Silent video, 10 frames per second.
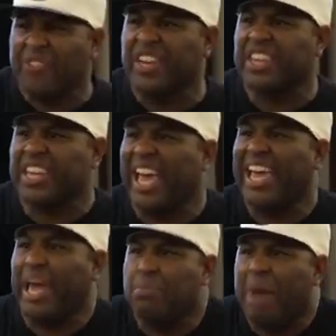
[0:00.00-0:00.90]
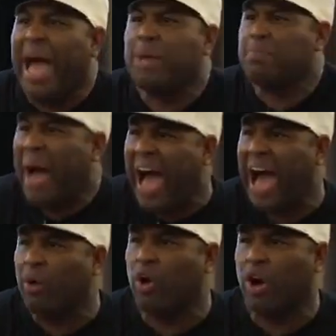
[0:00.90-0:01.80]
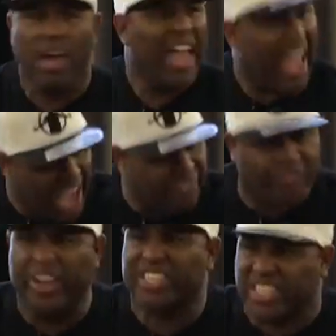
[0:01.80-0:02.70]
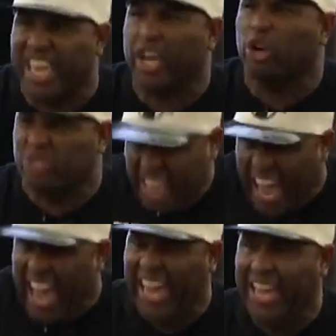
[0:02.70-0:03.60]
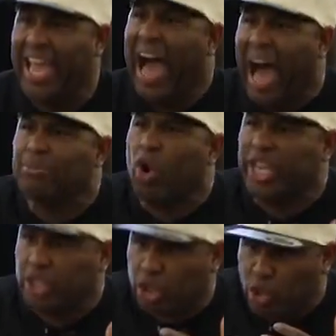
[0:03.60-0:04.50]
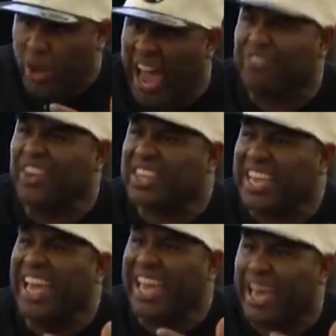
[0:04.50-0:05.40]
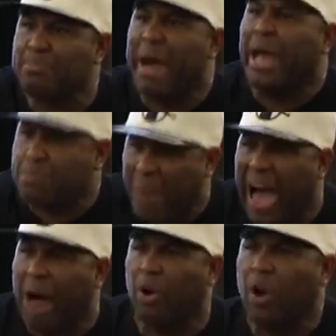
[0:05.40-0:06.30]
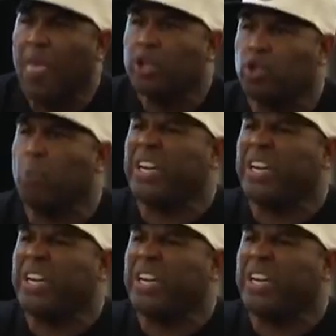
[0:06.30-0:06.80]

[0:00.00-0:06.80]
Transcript: everything in my power every single day. I'm going to do everything in my power to